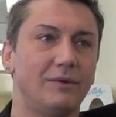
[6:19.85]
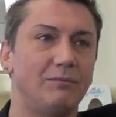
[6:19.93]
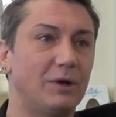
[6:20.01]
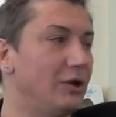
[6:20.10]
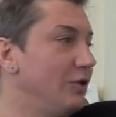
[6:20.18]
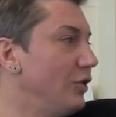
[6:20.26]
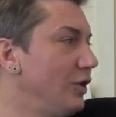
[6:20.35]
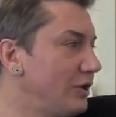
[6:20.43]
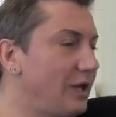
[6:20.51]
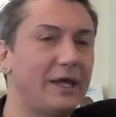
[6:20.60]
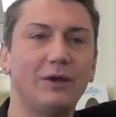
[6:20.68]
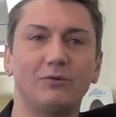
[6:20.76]
But it looked
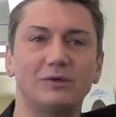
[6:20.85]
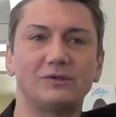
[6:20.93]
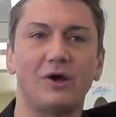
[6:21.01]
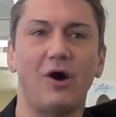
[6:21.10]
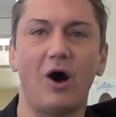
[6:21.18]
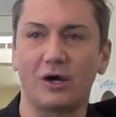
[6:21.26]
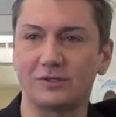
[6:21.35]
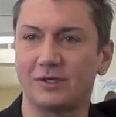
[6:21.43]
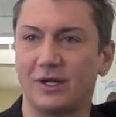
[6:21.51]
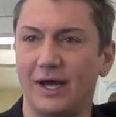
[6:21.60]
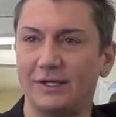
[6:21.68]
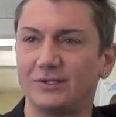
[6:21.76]
like it was
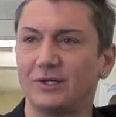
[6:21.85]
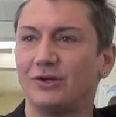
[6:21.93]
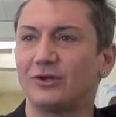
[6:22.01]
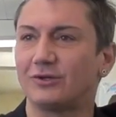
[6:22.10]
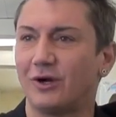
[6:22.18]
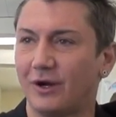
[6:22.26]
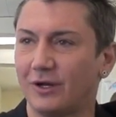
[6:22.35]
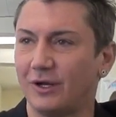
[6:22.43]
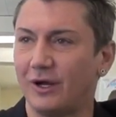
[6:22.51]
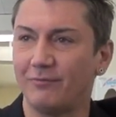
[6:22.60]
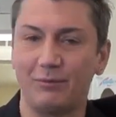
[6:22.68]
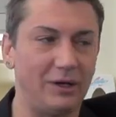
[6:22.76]
oxidized. It looked dark
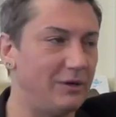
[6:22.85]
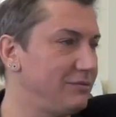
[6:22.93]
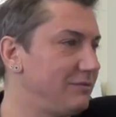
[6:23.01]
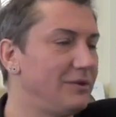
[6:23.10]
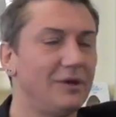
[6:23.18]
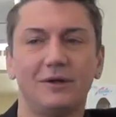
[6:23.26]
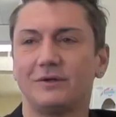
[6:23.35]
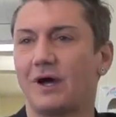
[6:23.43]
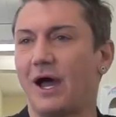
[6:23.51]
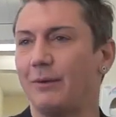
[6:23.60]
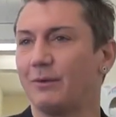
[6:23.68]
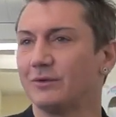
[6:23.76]
enough, but
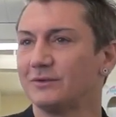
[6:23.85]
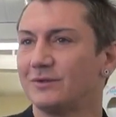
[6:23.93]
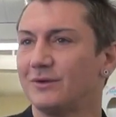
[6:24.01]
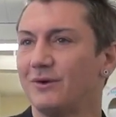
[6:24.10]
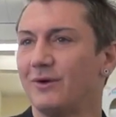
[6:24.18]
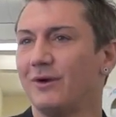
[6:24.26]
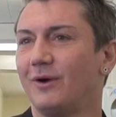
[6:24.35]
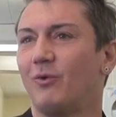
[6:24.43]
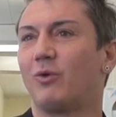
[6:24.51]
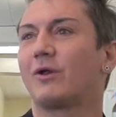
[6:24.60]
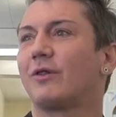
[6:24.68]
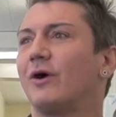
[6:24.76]
timers?
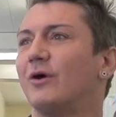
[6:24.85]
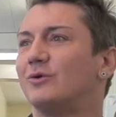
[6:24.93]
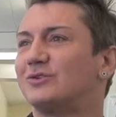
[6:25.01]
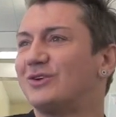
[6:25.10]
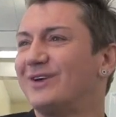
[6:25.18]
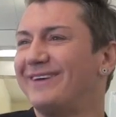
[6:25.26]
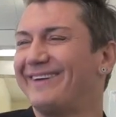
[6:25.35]
What are those?